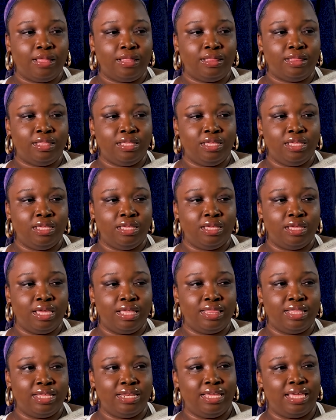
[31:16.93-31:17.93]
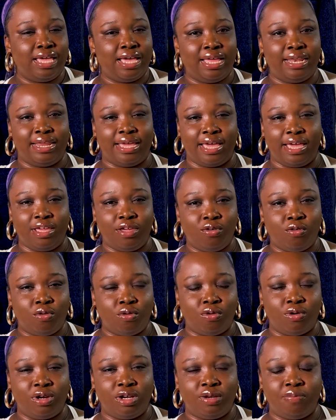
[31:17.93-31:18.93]
And then it had I
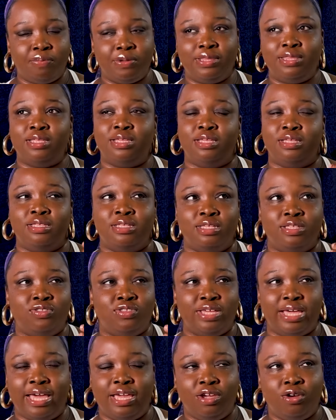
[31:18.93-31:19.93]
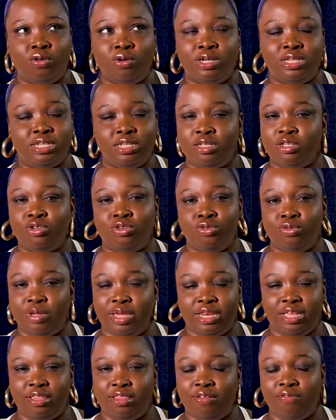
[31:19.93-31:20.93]
cord, but the I cord didn't do
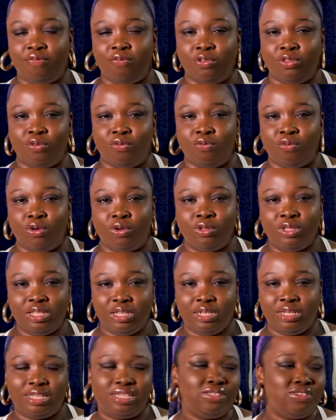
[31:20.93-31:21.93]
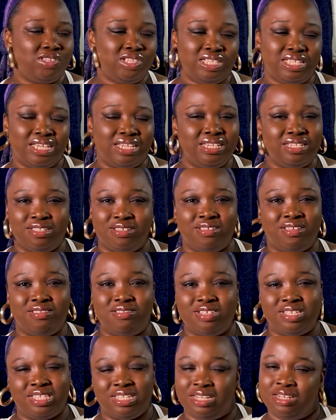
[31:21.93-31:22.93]
anything for the rolling. I
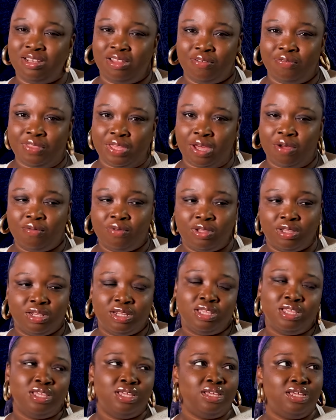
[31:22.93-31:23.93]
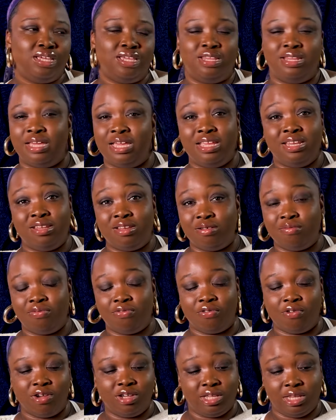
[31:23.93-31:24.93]
just didn't love that one, and I ended up
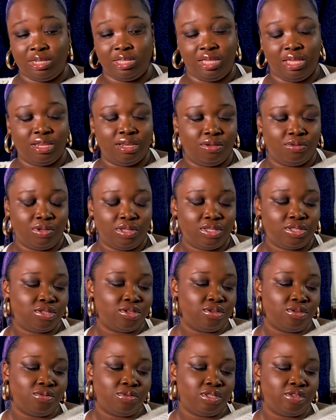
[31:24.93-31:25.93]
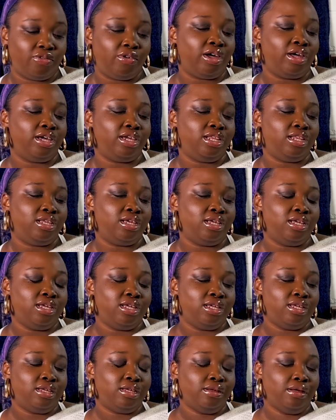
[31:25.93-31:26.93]
frogging it anyway, so it was fine.
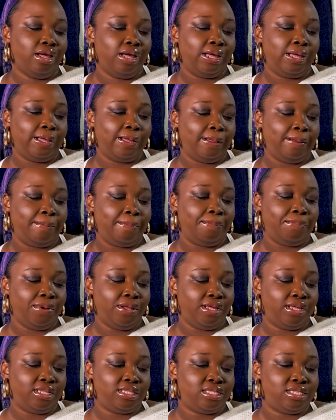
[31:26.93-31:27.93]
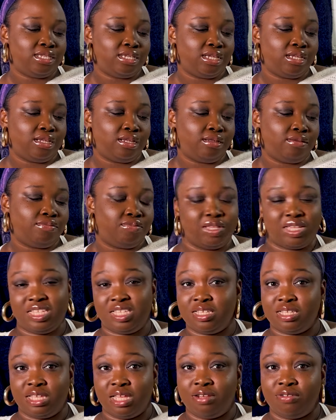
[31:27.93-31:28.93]
But that's
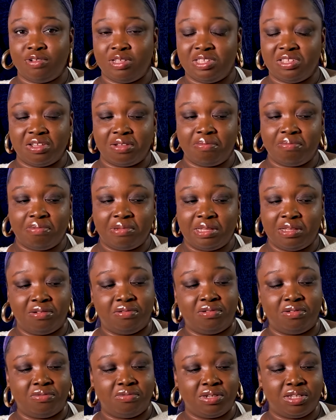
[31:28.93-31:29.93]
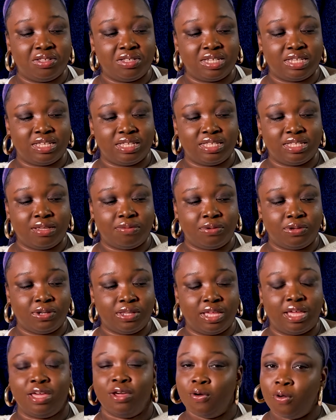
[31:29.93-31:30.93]
the Sandring top. I don't know what else can I say about
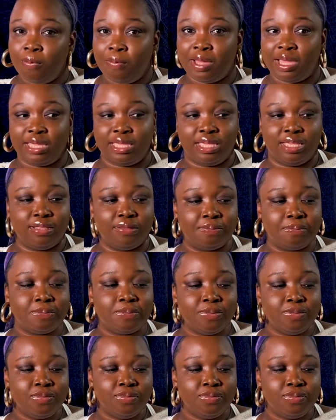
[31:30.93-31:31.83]
it. I hope I can